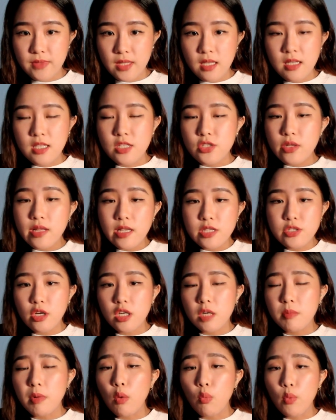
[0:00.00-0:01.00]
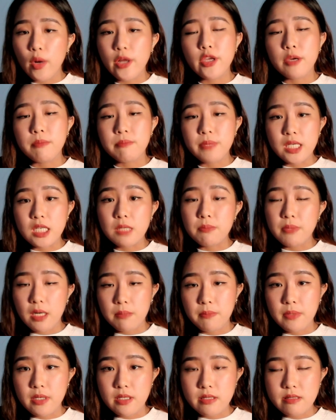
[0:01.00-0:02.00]
So let's talk about what your bigger
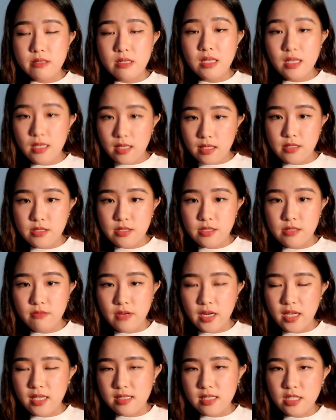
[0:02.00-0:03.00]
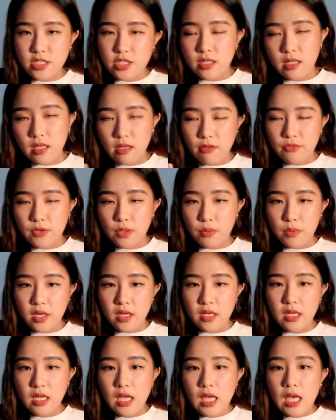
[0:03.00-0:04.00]
purpose is, right? It's such an iffy
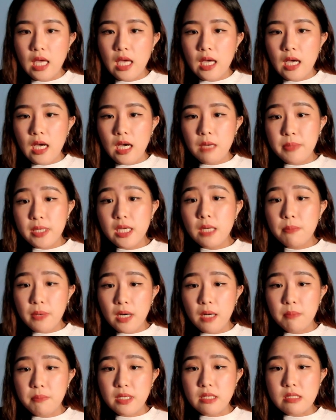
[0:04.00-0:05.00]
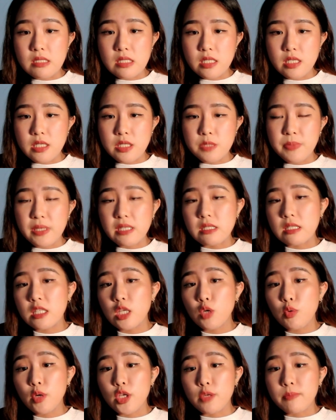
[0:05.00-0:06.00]
word. A bigger purpose is
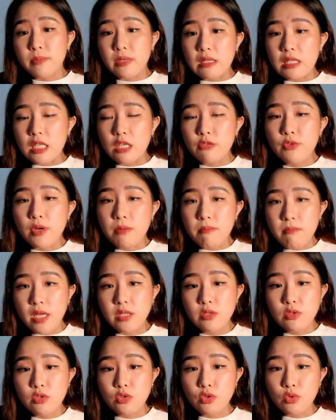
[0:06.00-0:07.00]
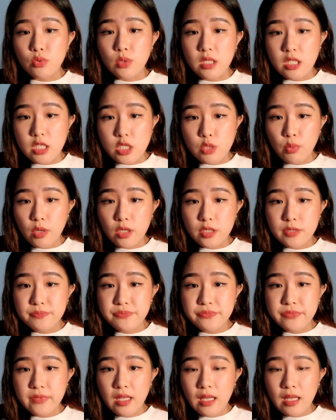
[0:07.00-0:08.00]
basically what you believe you're meant to do in this world.
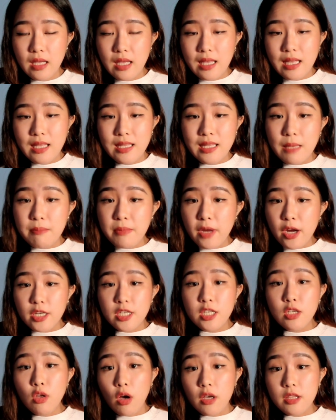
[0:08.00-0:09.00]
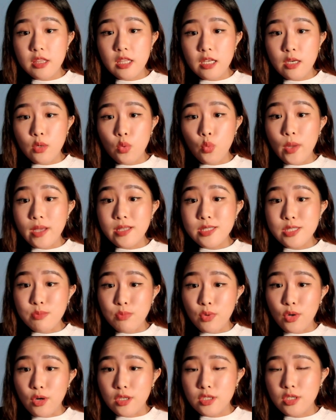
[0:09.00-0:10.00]
The American author Wes
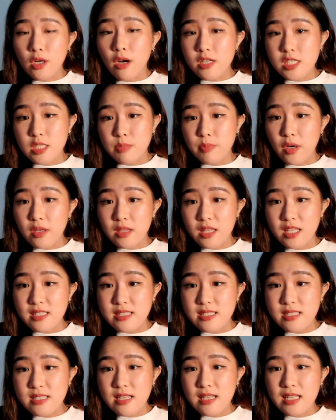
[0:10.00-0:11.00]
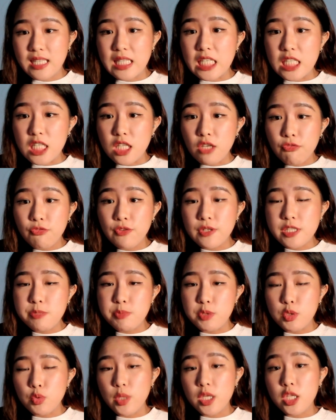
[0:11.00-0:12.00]
Moore talks about this, the difference
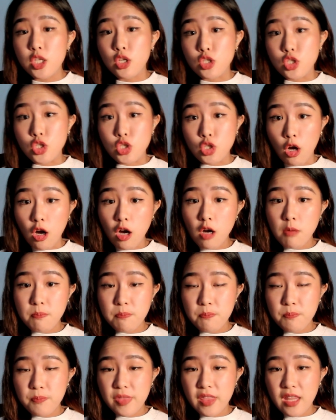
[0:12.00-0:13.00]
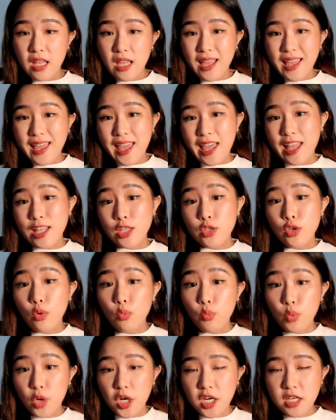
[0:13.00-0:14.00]
between your job and your
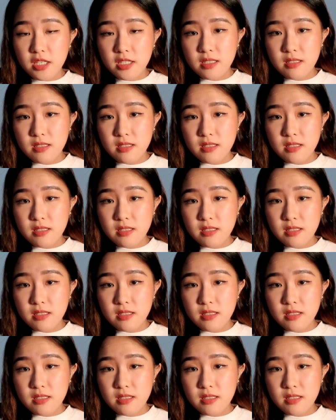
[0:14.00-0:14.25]
work.